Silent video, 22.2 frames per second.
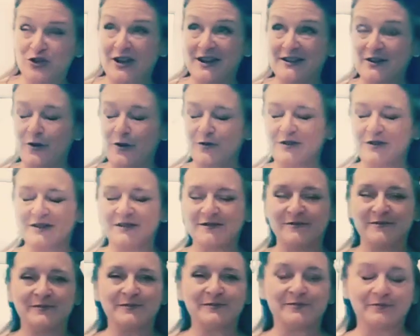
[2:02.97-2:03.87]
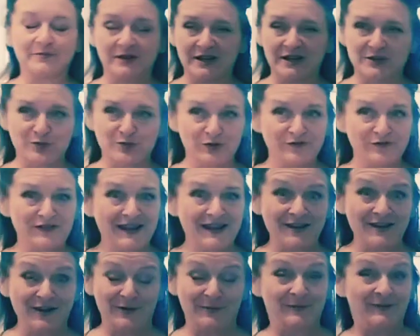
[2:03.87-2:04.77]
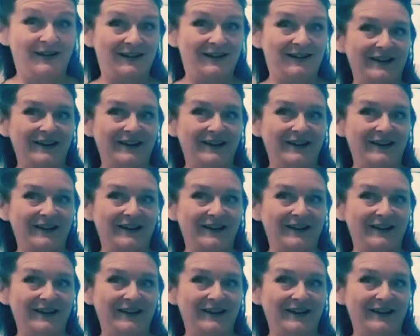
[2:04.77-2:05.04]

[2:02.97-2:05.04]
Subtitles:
which I don't, because we're in Vietnam,